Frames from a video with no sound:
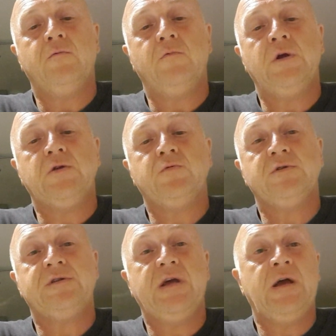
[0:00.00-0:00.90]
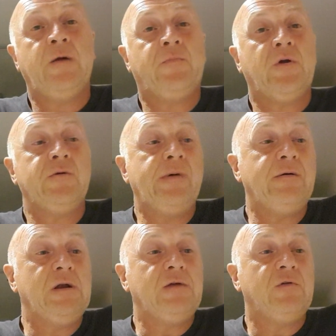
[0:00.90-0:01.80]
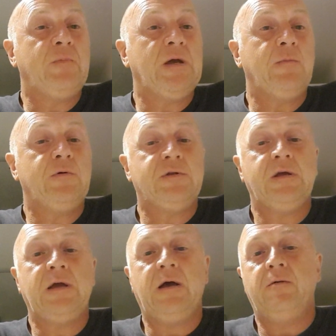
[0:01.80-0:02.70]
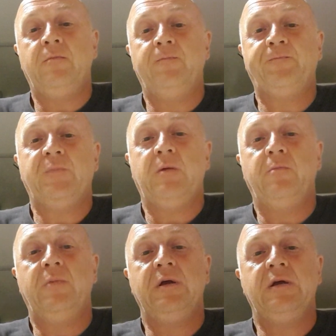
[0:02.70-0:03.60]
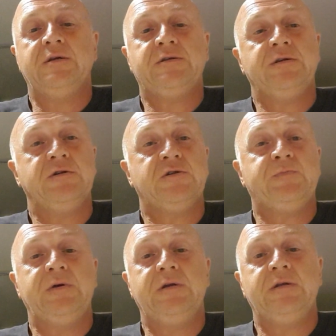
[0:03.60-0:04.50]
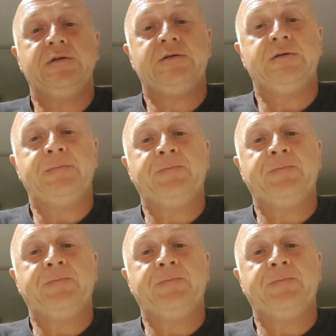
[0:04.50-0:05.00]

which was there primarily for people to get beers and spirits,